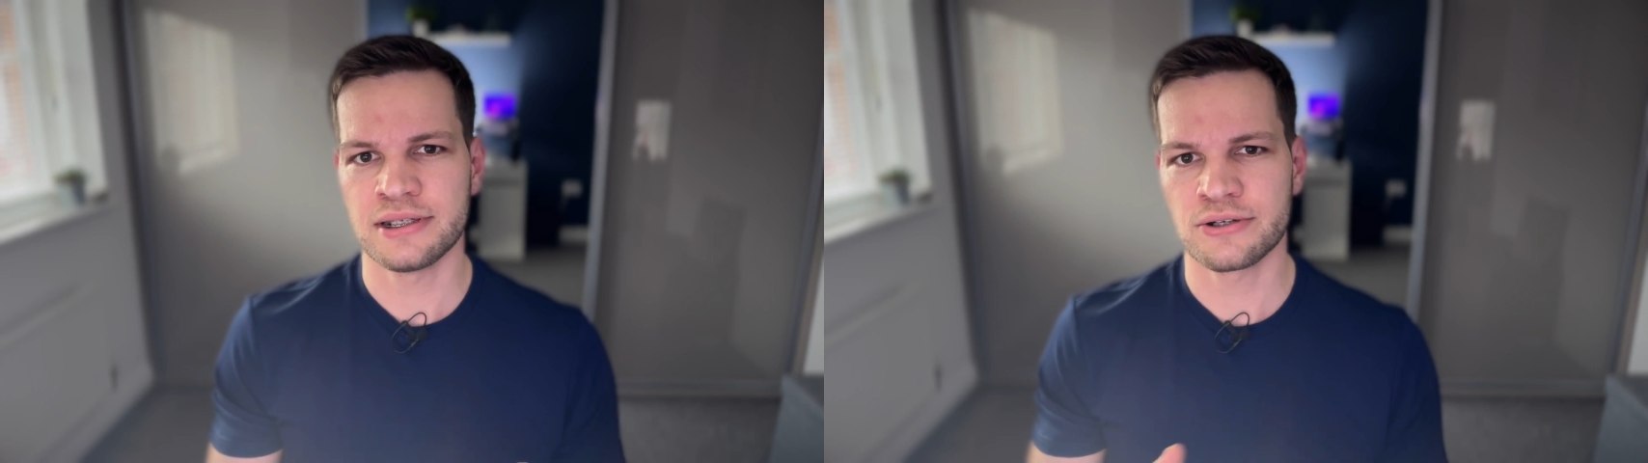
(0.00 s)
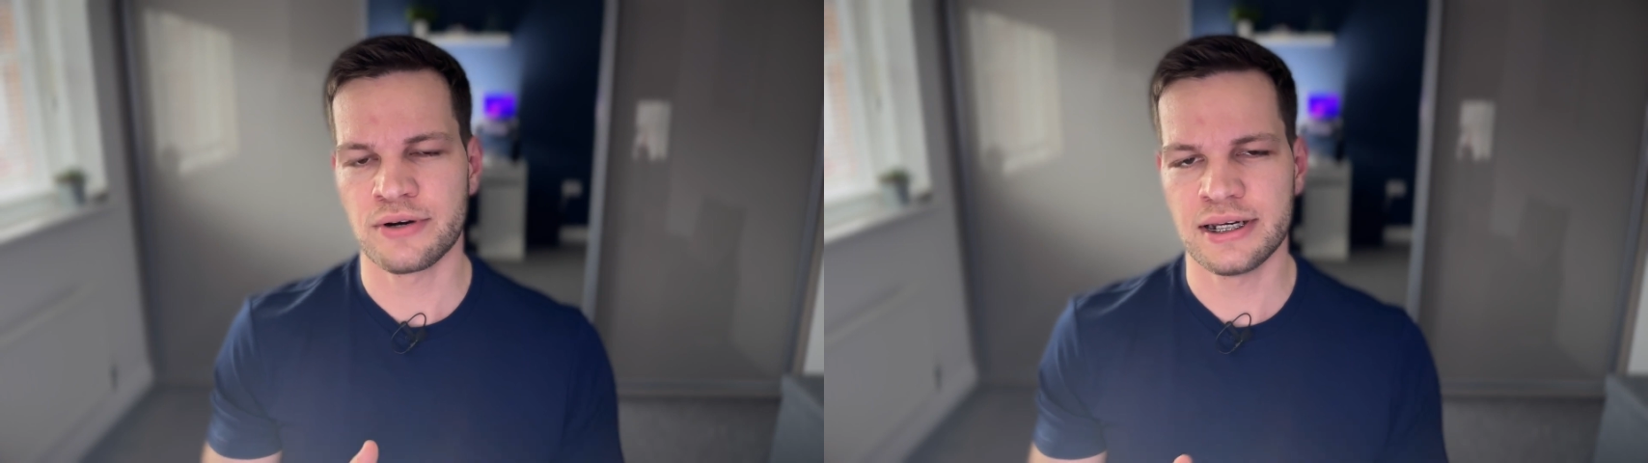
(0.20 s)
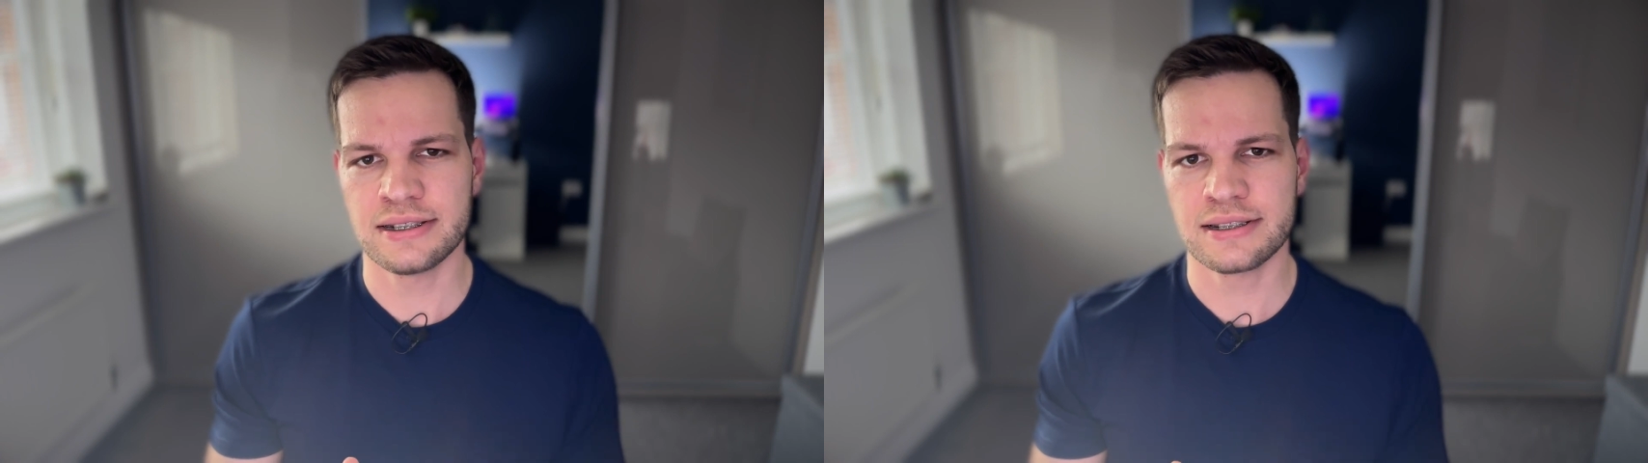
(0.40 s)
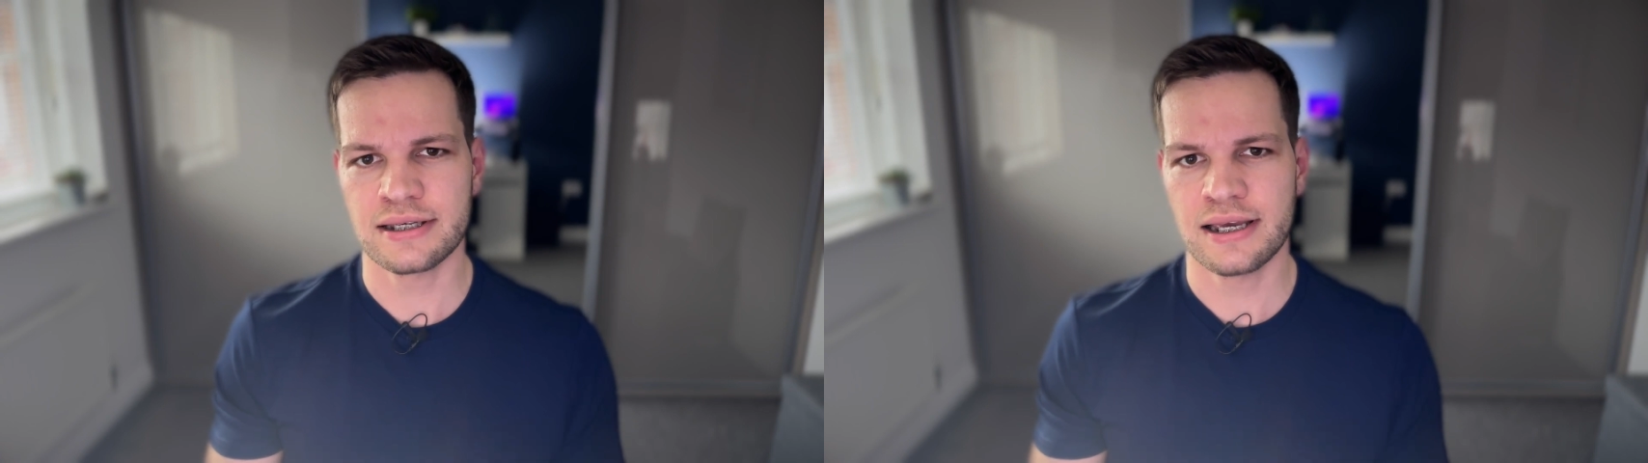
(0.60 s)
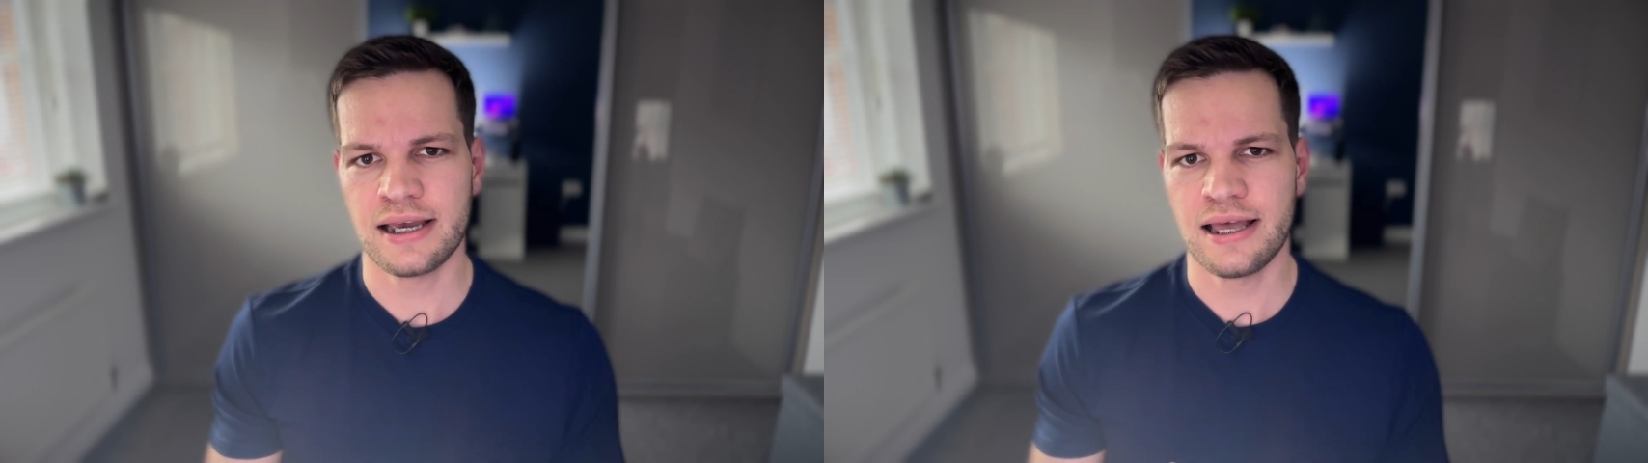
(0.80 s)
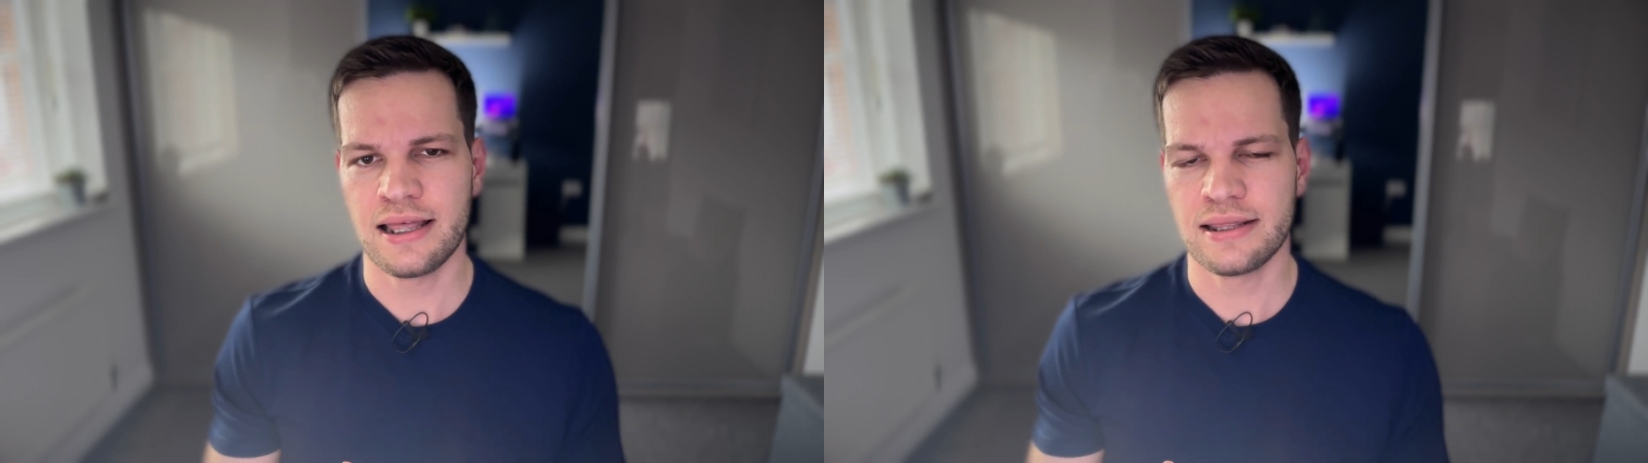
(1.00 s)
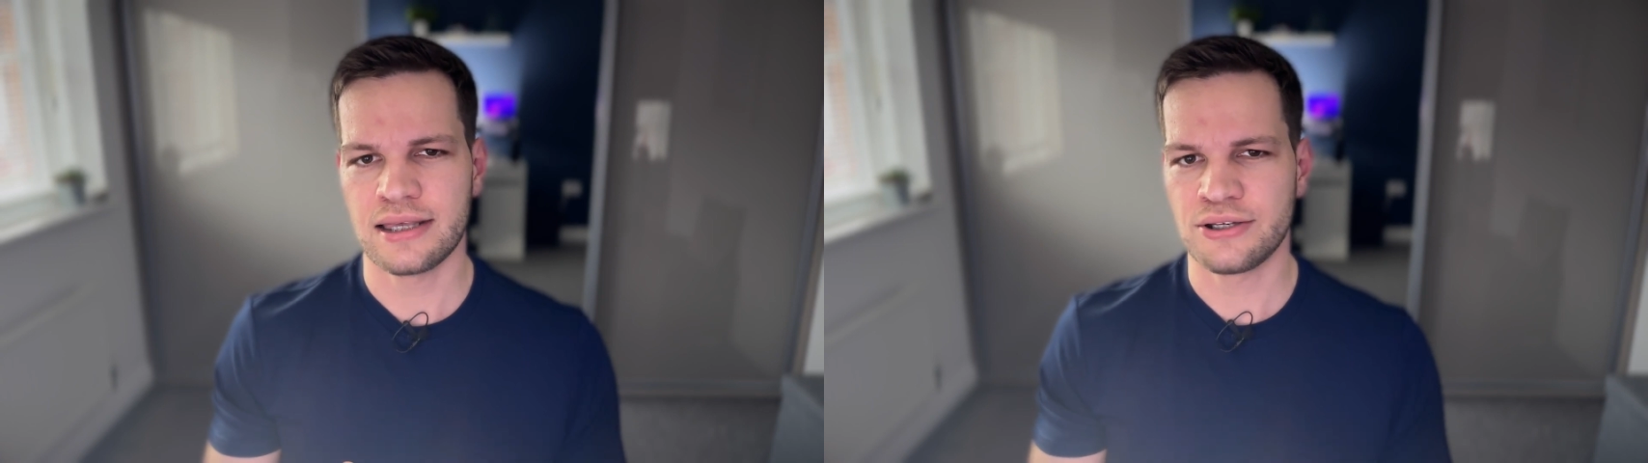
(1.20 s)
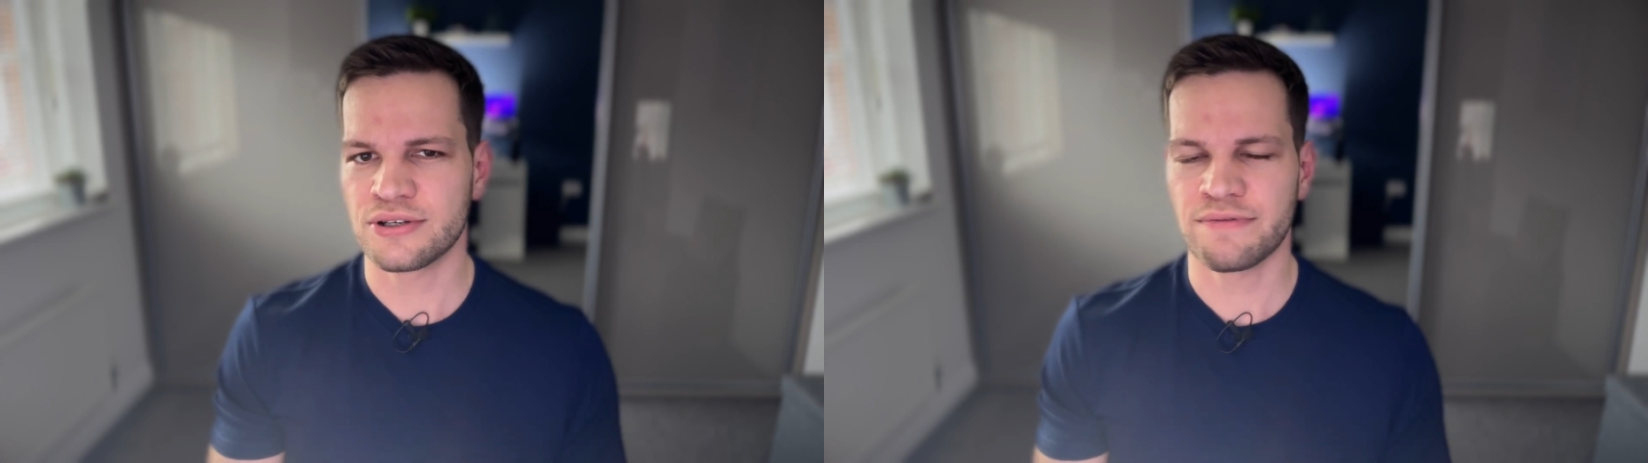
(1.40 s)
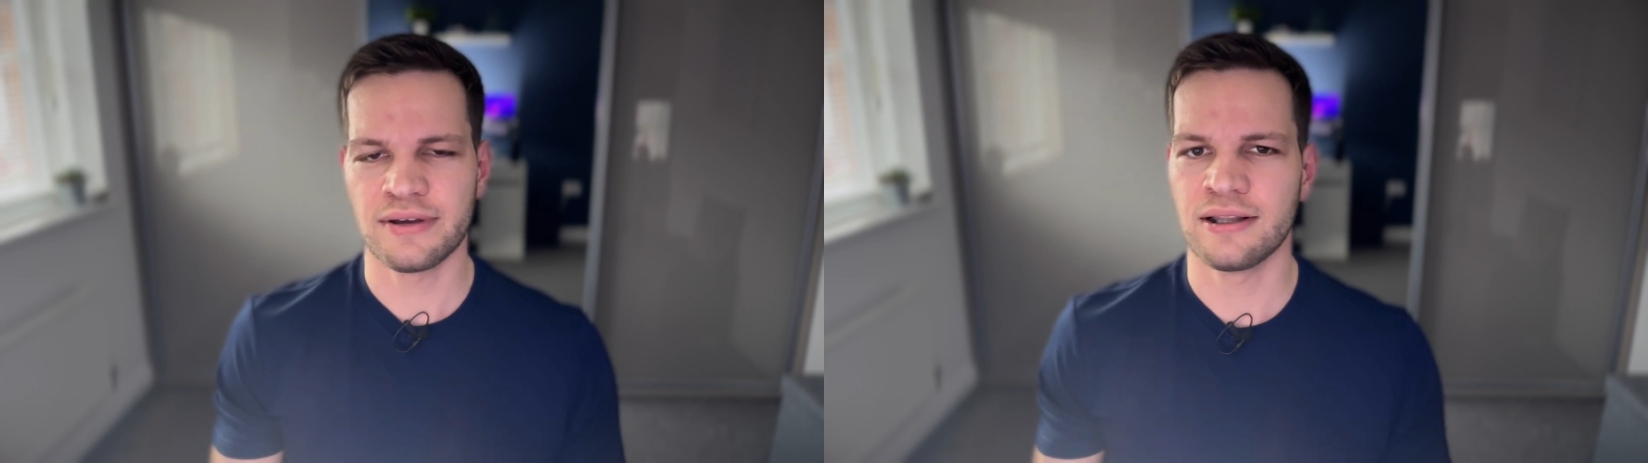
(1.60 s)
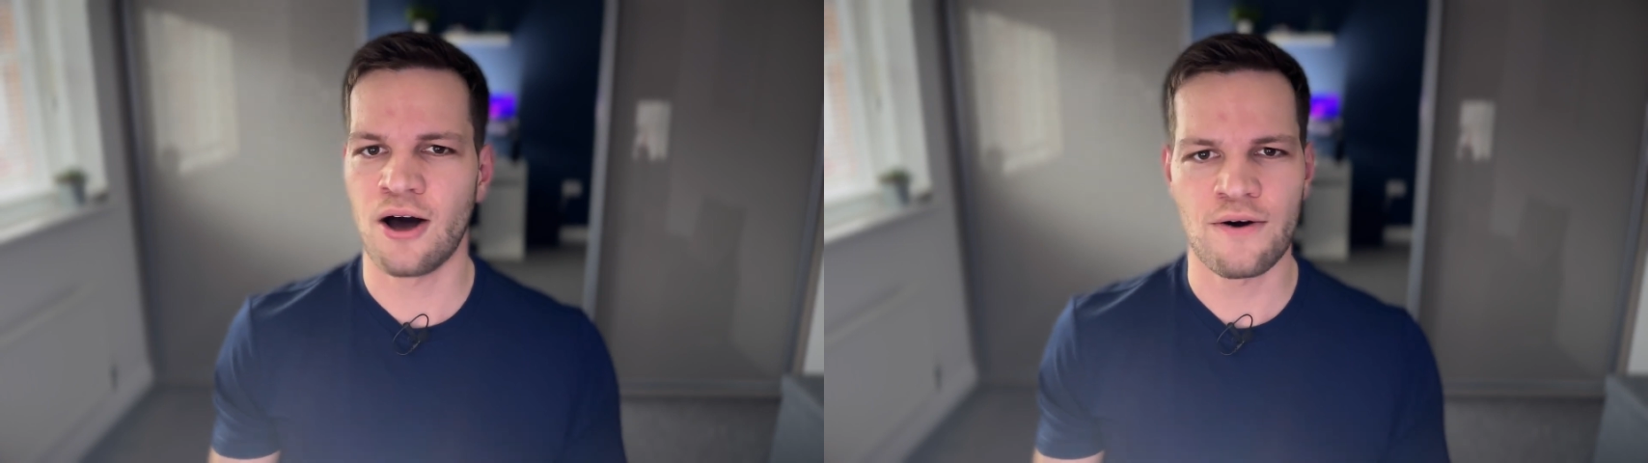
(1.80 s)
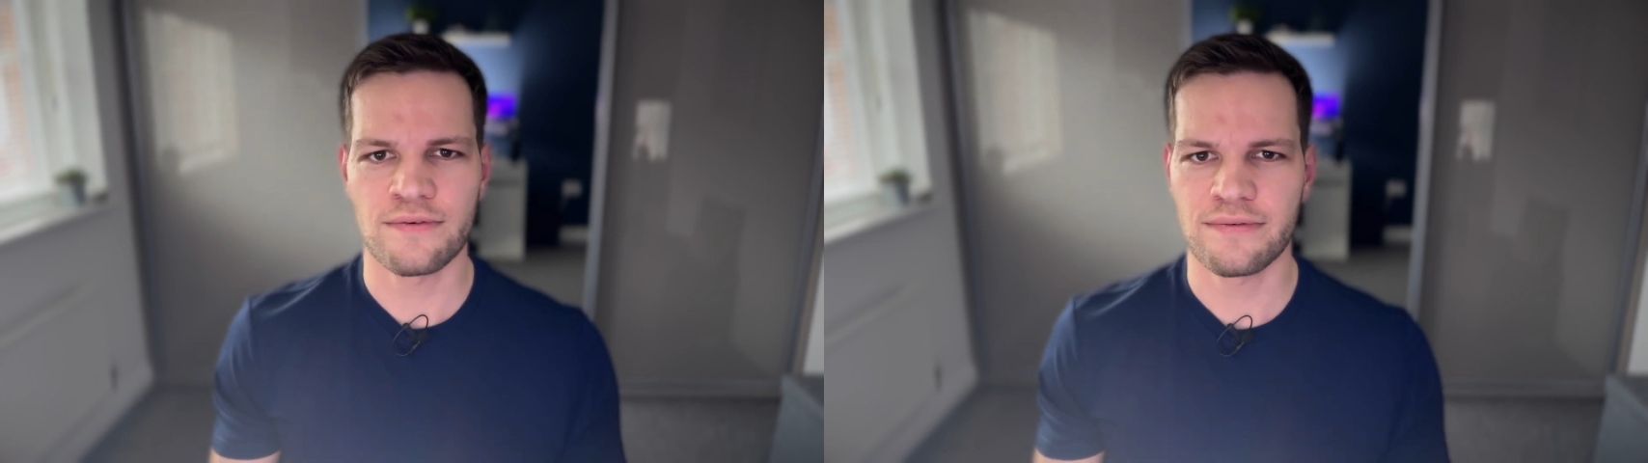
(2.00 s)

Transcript: screens, they just feel off.